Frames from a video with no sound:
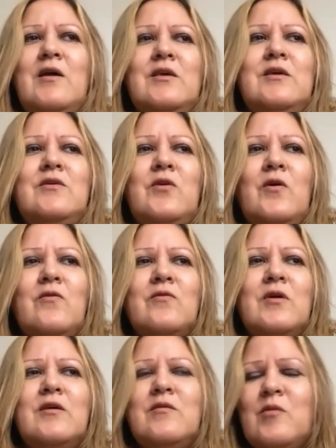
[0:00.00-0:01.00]

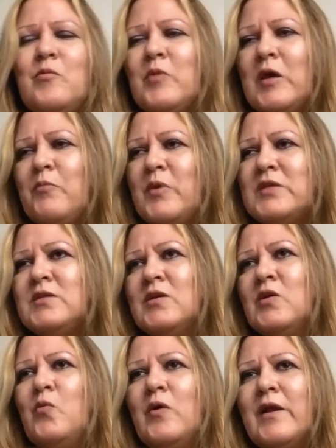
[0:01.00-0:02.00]
and
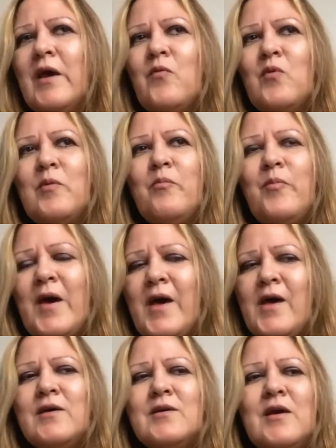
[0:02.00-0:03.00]
basically when I went
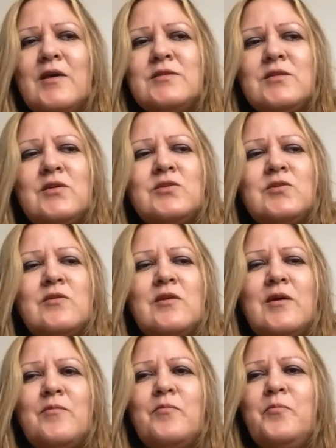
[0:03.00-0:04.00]
back, I said to
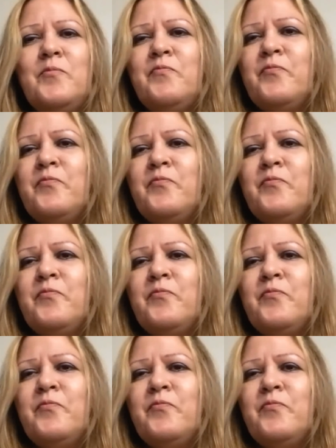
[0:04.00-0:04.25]
them,